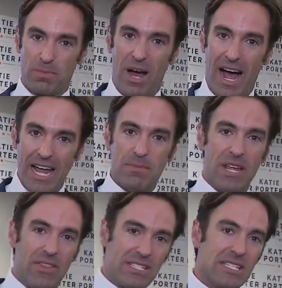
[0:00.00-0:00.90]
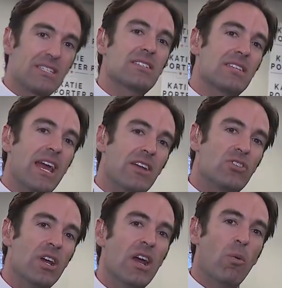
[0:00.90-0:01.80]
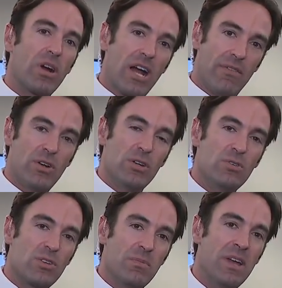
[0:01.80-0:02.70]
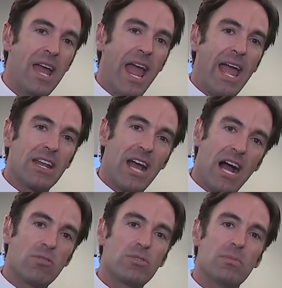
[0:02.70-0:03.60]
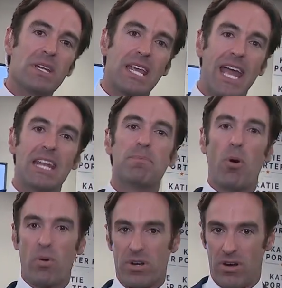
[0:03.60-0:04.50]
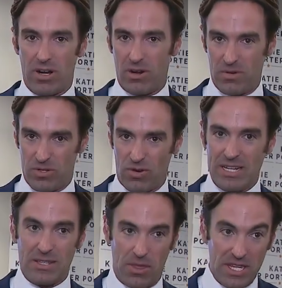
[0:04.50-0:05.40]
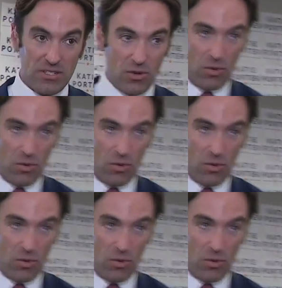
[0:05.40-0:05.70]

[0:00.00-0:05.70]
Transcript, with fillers: Behind me, this is the stage where Governor Newsom and Congresswoman Katie Porter are going to address this